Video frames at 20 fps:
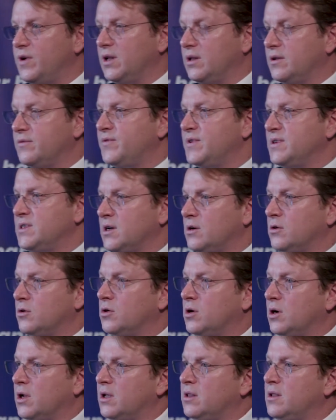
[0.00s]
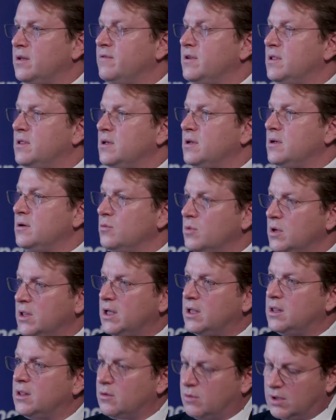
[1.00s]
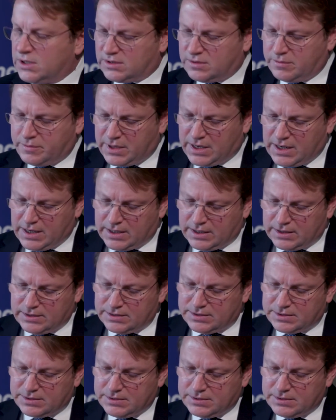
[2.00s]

the physical connectivity within the Western Balkans